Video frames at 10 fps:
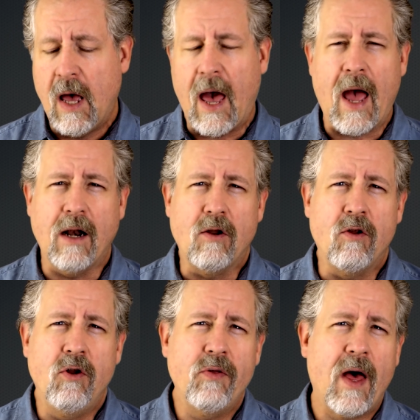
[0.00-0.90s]
And
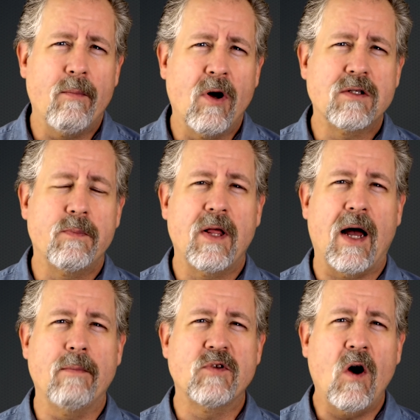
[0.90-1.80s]
you do that multiple
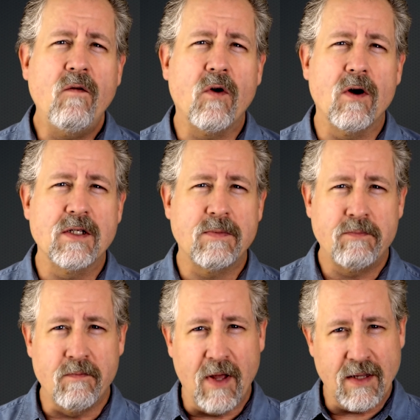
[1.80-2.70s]
times over, it's
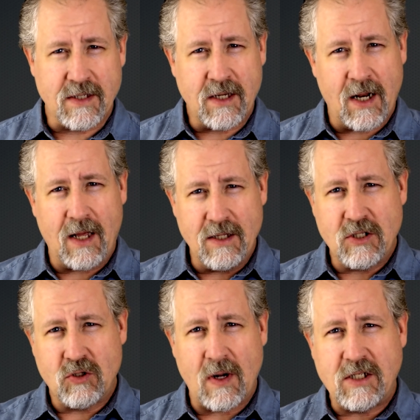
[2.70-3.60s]
it's going to
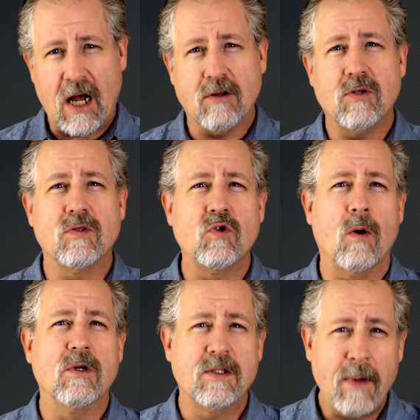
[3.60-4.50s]
stretch out to its
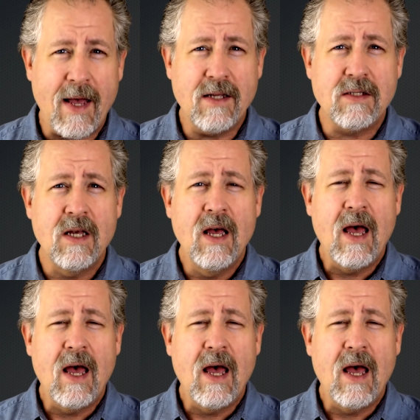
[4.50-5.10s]
normal space